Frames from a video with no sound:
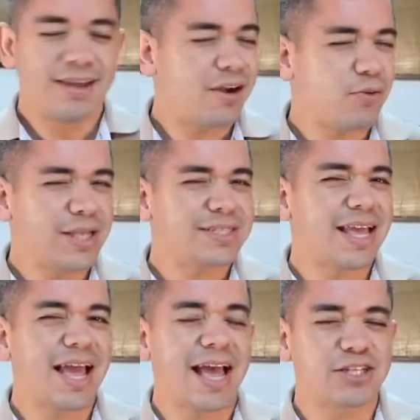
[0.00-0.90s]
Then on
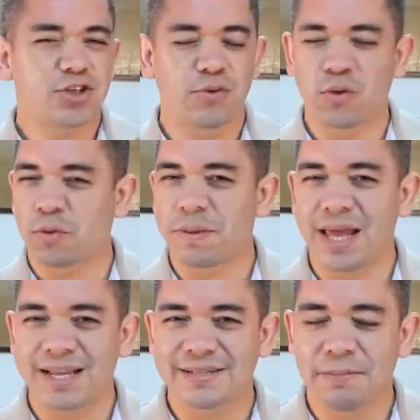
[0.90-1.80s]
Wednesday, I asked you if you were
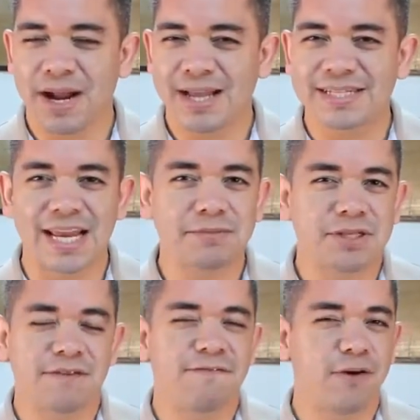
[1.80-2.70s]
planning to buy a
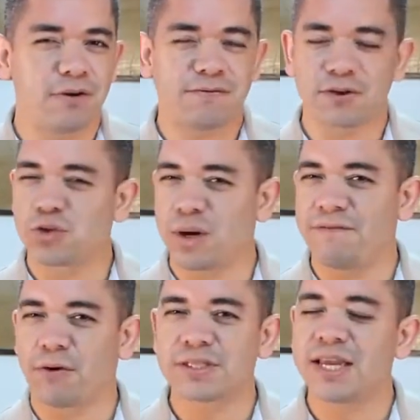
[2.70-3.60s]
Samsung phone for
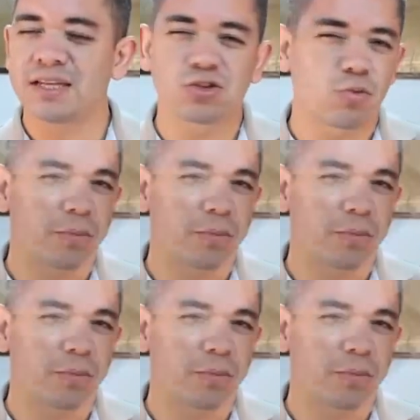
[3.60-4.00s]
2014, as the